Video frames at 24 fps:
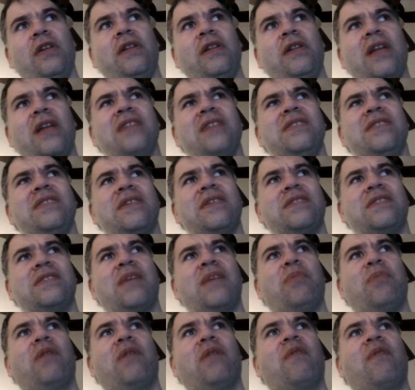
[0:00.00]
That's an
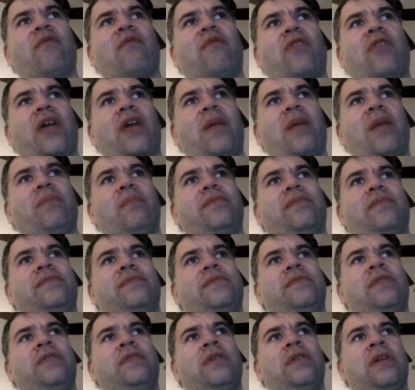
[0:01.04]
example of a frame.
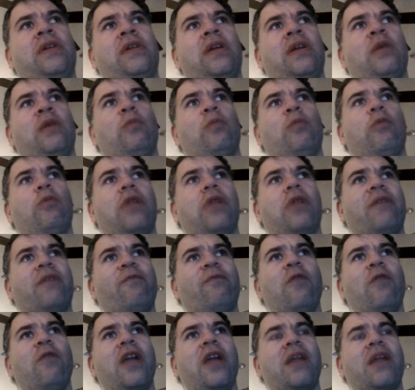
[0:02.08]
Well, in
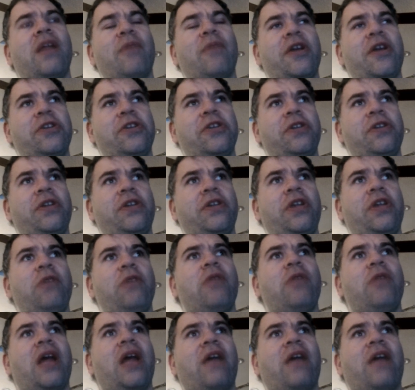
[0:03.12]
full animation, you
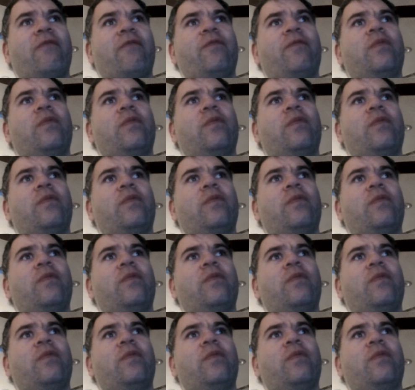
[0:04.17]
would have